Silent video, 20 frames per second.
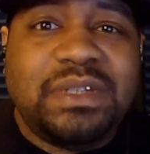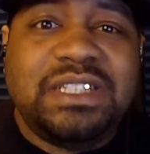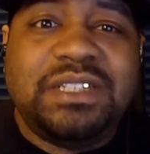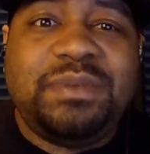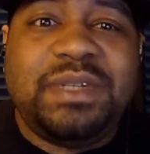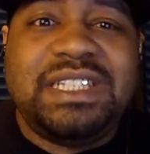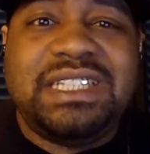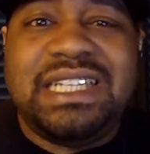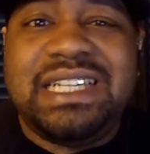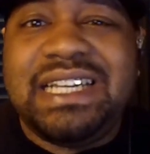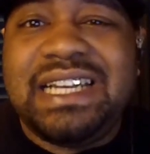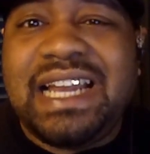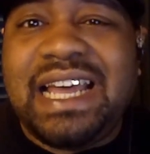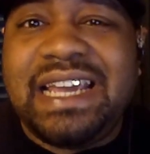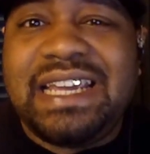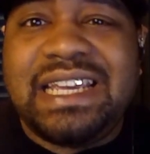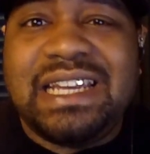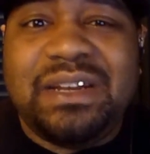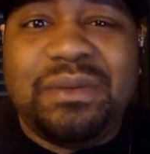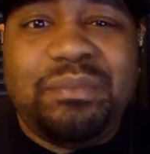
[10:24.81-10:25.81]
especially in
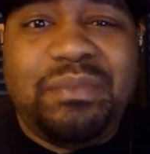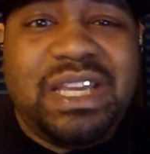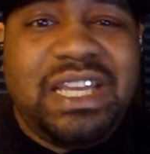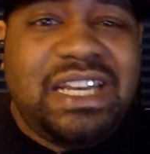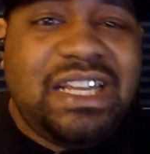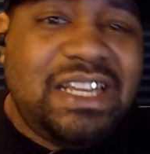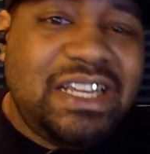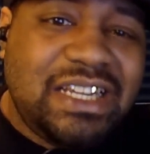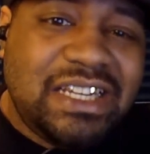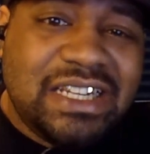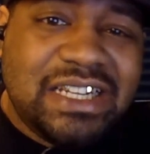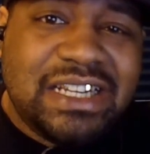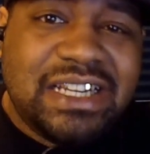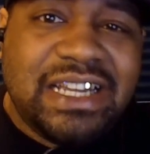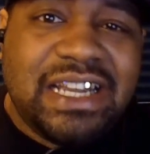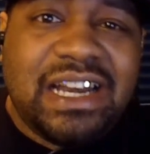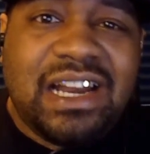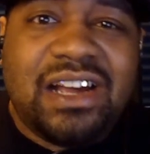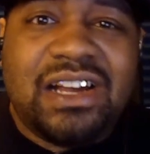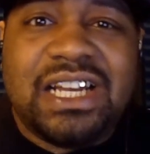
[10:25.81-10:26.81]
the media
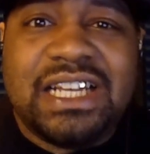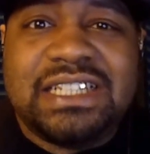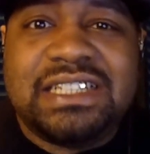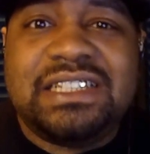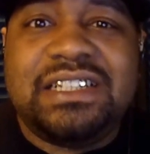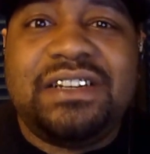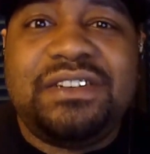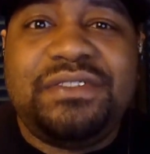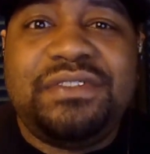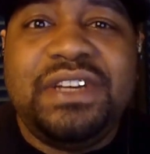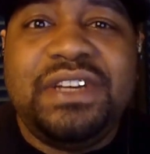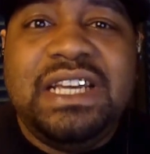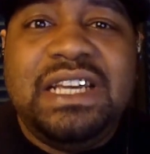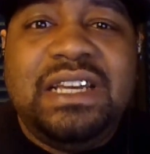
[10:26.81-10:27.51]
and all that stuff.